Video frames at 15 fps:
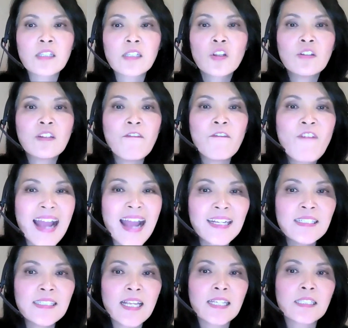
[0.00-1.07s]
to the
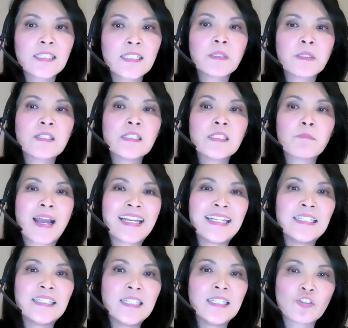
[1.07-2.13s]
violence experienced by
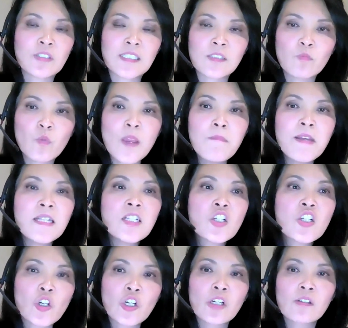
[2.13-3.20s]
Indigenous women,
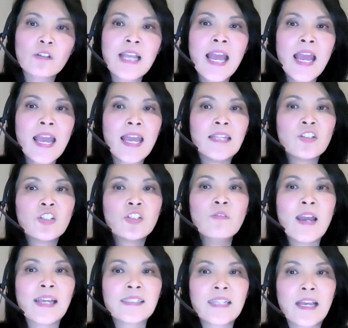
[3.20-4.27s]
girls, and
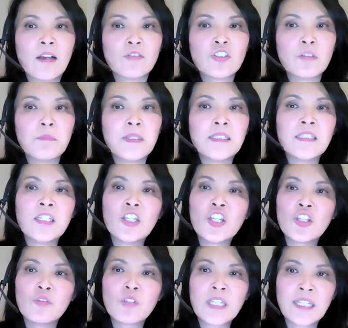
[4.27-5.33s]
2S
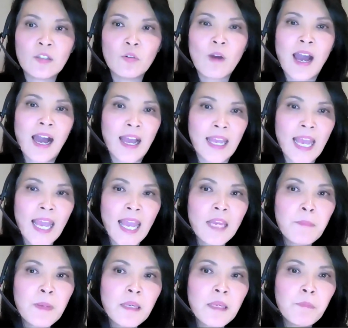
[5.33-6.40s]

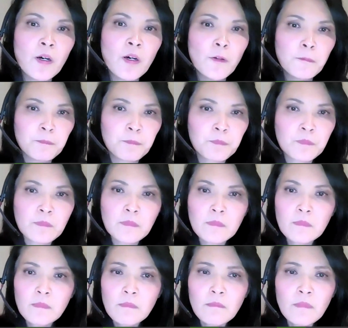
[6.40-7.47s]
LGBTQIA people.
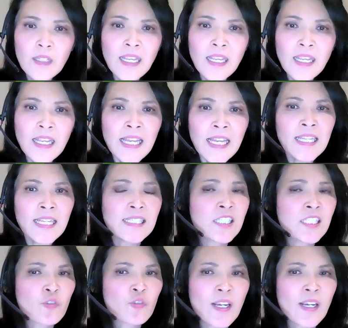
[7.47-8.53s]
It is
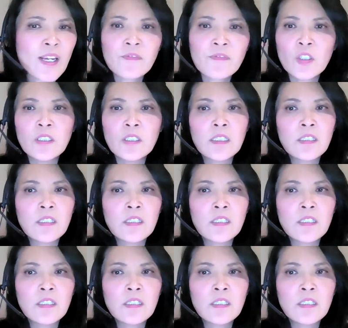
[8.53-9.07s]
stressful,